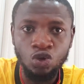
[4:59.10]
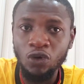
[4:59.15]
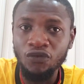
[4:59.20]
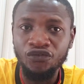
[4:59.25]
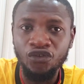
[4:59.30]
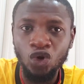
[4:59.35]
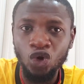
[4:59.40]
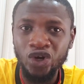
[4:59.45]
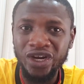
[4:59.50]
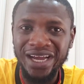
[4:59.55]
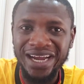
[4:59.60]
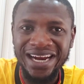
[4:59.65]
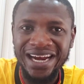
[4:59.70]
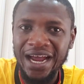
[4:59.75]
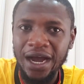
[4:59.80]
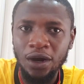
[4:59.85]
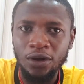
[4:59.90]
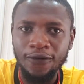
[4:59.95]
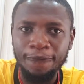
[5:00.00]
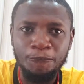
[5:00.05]
don't follow the
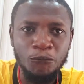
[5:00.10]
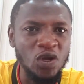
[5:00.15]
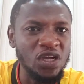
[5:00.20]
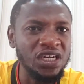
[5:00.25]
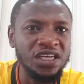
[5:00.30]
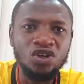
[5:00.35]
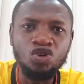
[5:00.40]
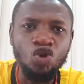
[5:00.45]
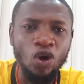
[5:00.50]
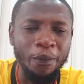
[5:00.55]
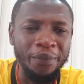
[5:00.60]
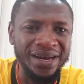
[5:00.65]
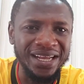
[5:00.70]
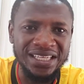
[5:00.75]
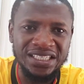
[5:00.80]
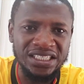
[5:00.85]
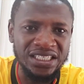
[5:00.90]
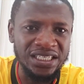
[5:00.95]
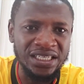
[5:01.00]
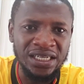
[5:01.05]
crowd? And the
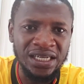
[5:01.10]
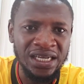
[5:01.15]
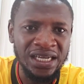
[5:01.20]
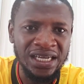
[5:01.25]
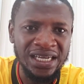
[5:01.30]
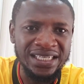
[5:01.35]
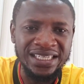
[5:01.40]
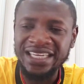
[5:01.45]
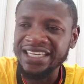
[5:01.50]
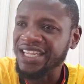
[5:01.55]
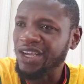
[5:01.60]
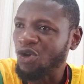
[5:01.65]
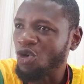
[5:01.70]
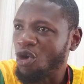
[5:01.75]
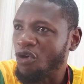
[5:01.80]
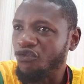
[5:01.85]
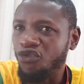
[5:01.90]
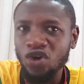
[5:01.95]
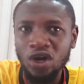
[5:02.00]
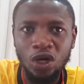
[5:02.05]
dominate. Near them
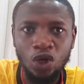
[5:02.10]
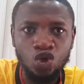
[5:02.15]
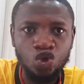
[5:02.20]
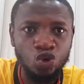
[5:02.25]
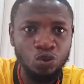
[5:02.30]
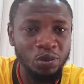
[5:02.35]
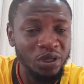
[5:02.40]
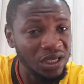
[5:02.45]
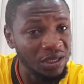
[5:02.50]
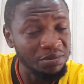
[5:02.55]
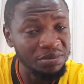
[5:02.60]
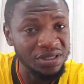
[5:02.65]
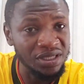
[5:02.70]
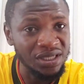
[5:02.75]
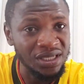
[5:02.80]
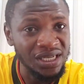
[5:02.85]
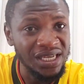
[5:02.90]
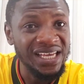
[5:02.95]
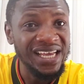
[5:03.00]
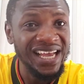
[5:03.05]
confirm also
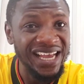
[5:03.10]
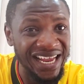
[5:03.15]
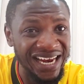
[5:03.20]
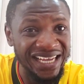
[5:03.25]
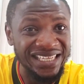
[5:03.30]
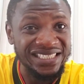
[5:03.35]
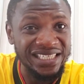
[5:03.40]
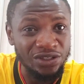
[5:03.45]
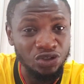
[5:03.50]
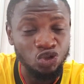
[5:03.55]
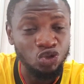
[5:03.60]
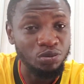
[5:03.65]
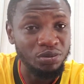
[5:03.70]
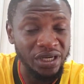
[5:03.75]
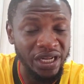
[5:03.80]
baby. and Asante